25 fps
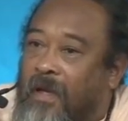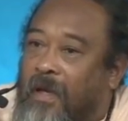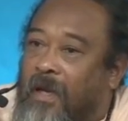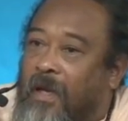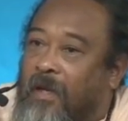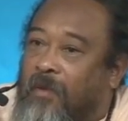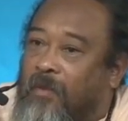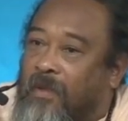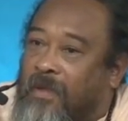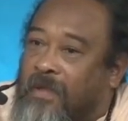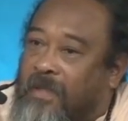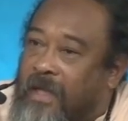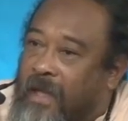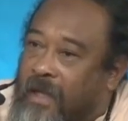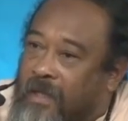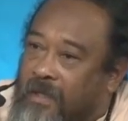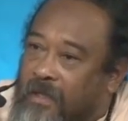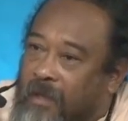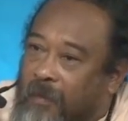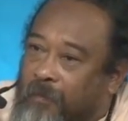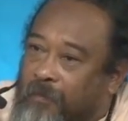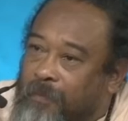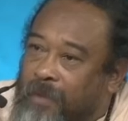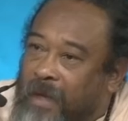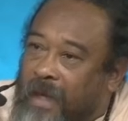it will take
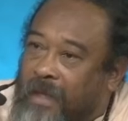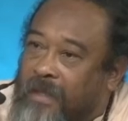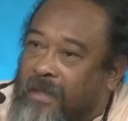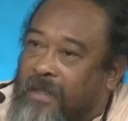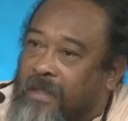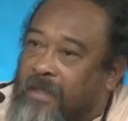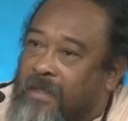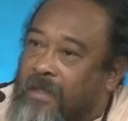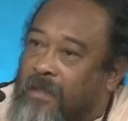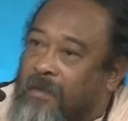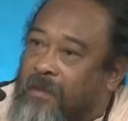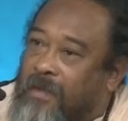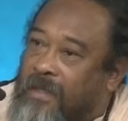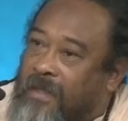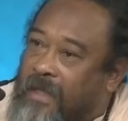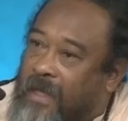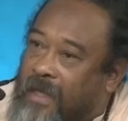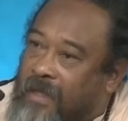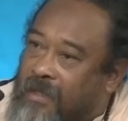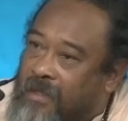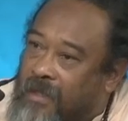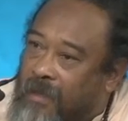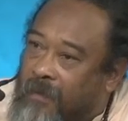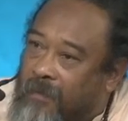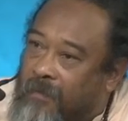some practice and it will
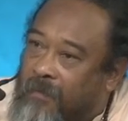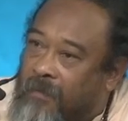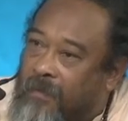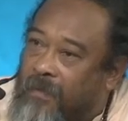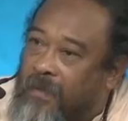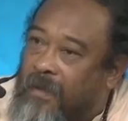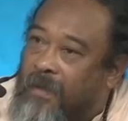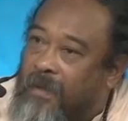take some